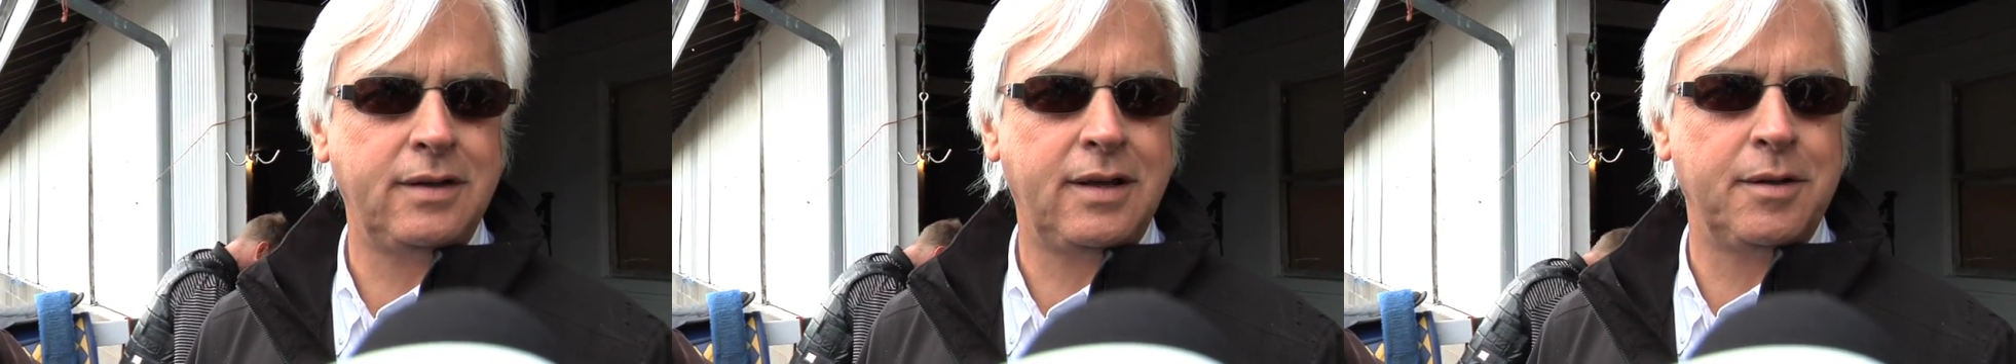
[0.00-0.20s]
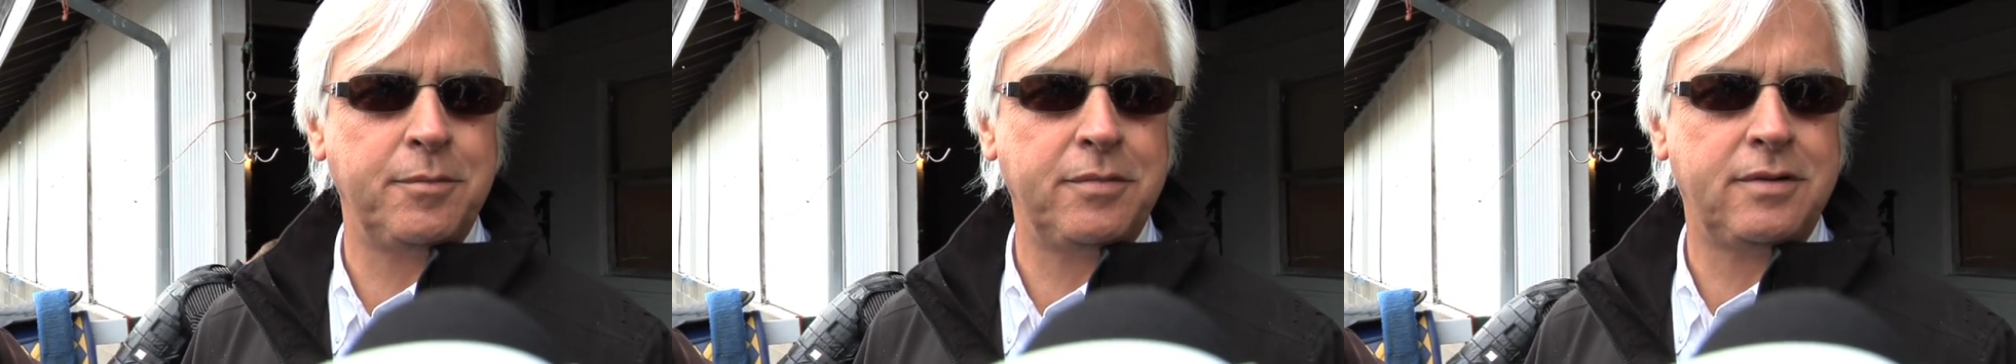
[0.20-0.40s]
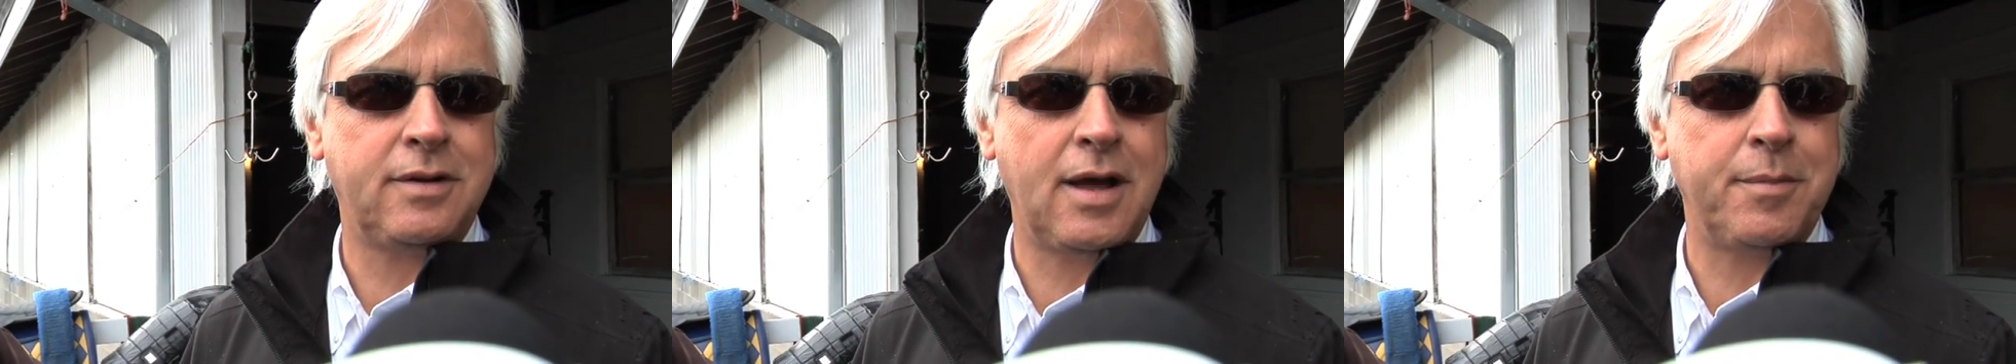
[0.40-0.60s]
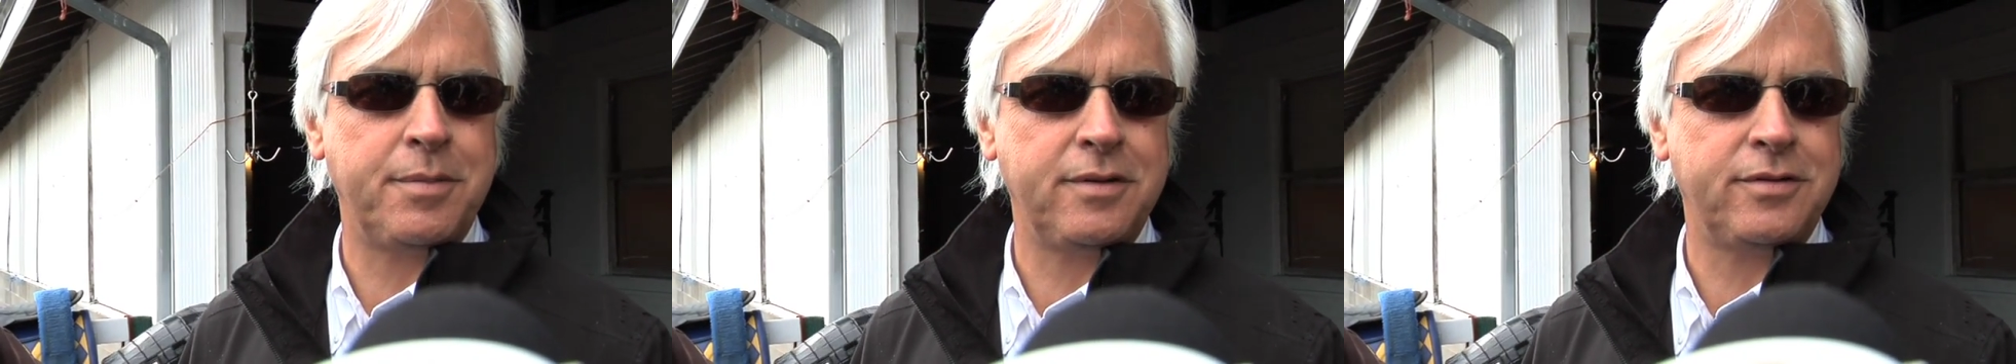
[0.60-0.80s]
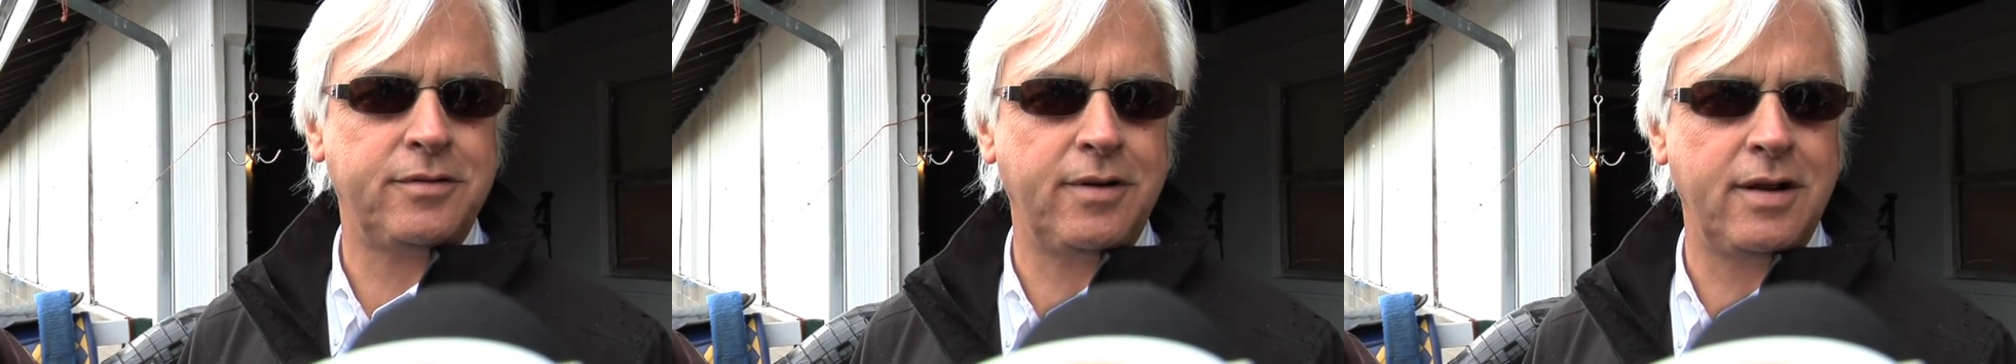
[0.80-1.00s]
come to the top of
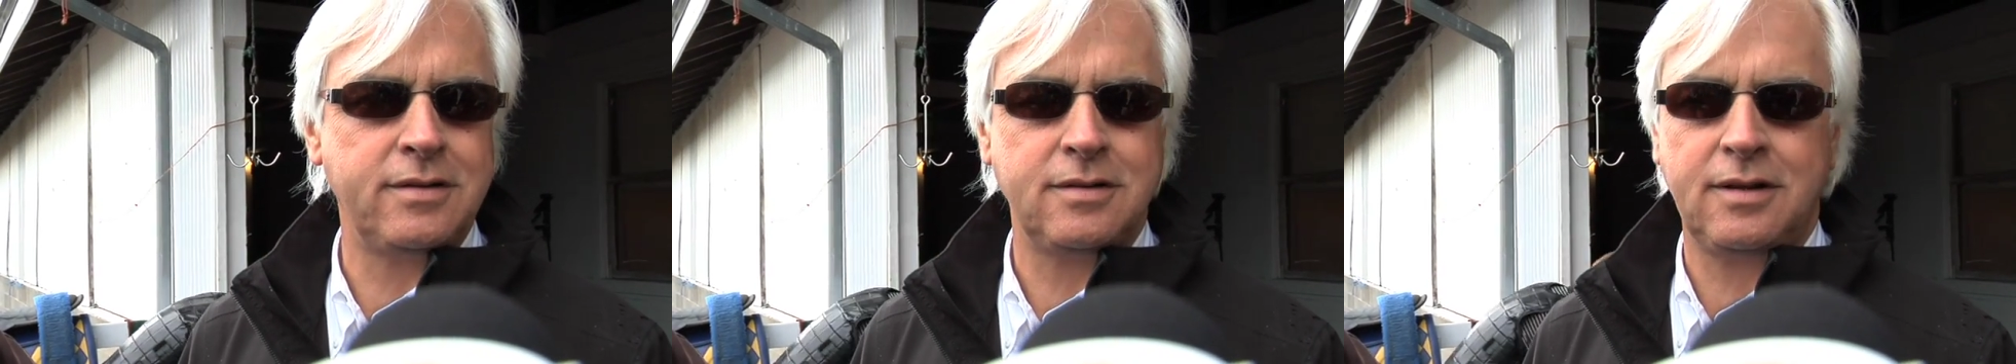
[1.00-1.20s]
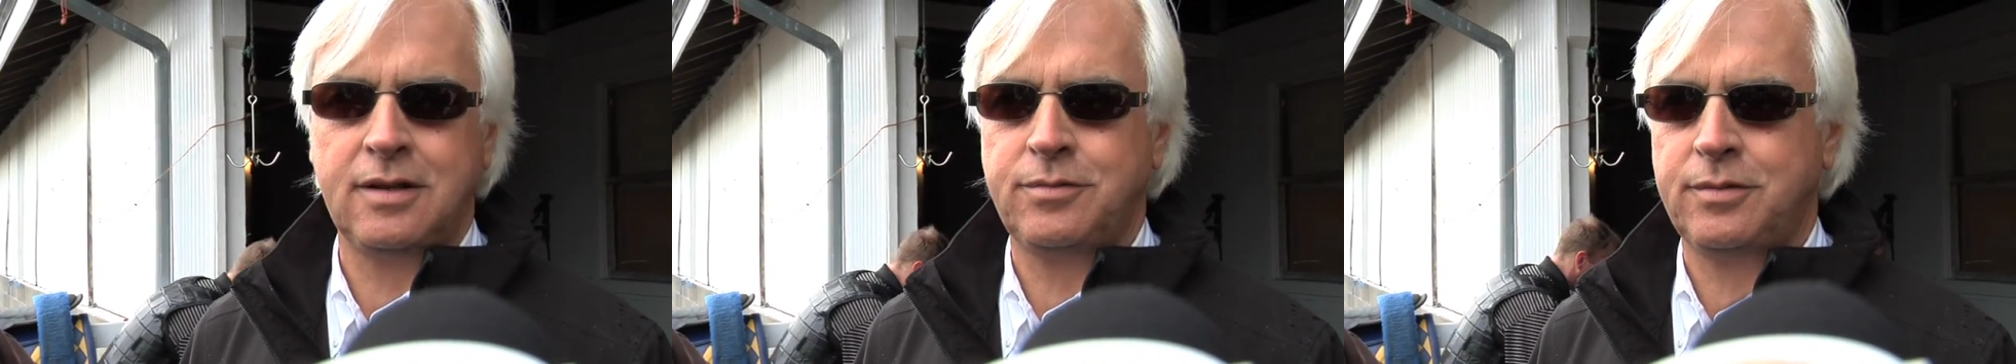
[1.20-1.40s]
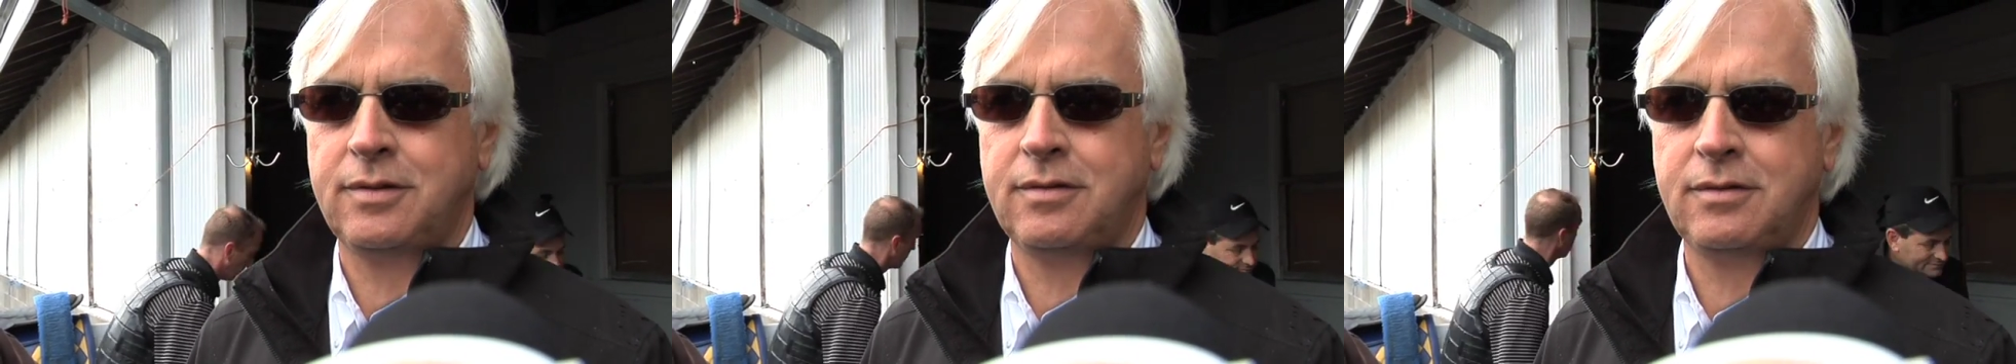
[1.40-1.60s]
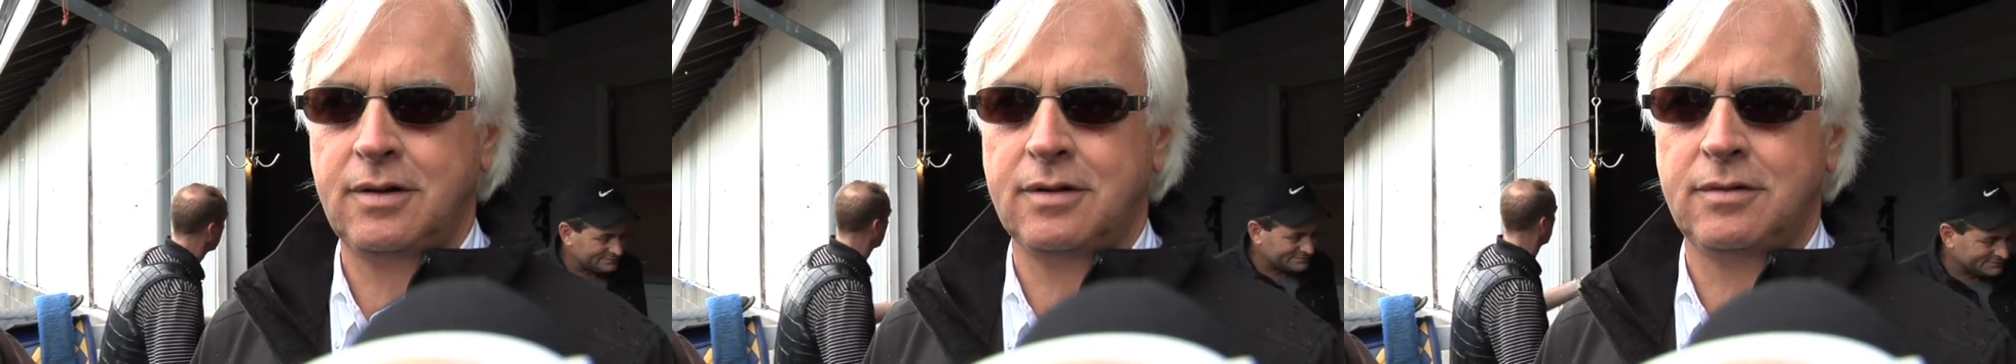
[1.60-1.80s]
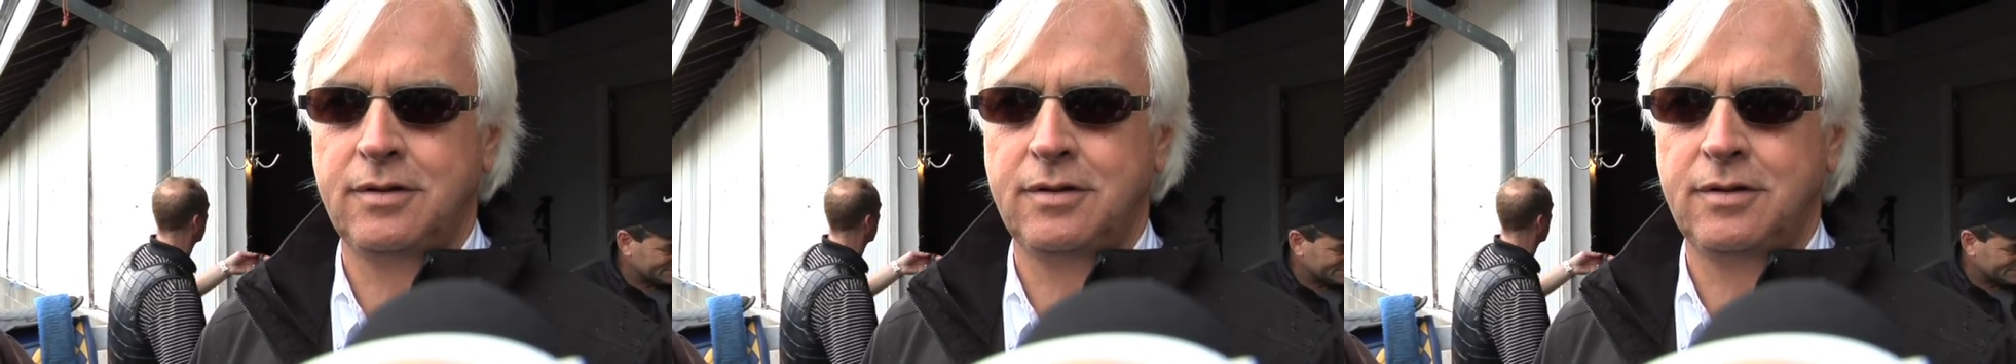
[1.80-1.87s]
the stretch, and that's what you know.